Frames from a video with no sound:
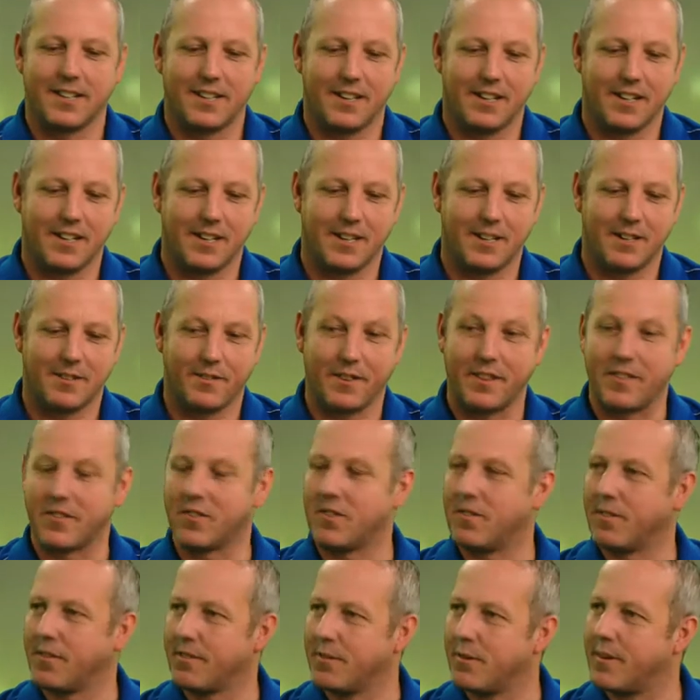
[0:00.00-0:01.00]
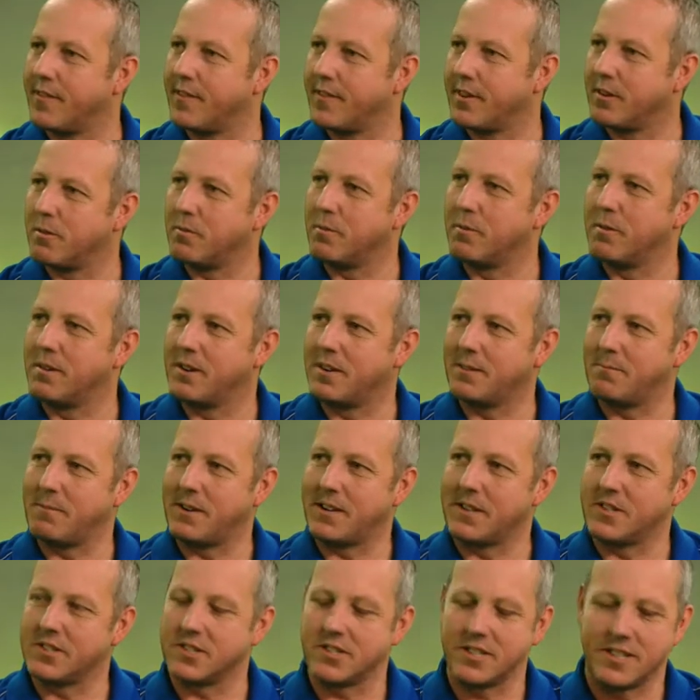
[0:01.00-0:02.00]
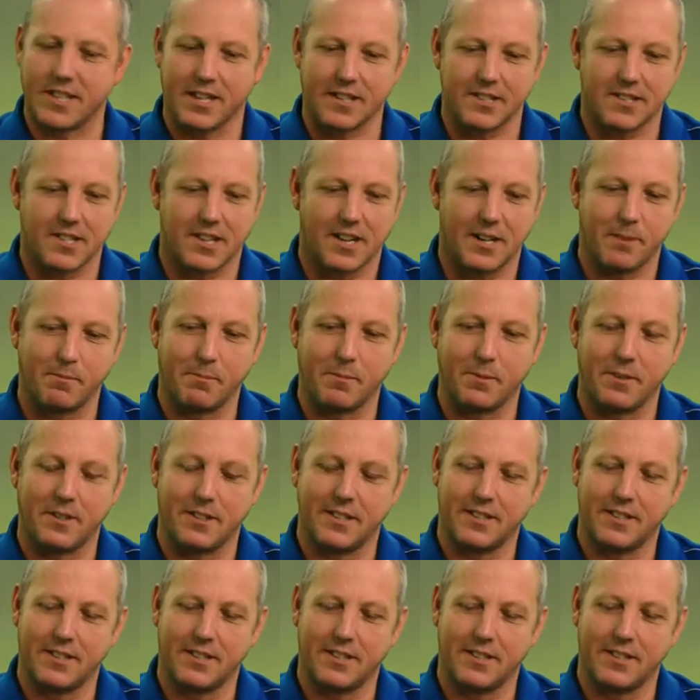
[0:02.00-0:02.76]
I think they've gone through a few managers in that time.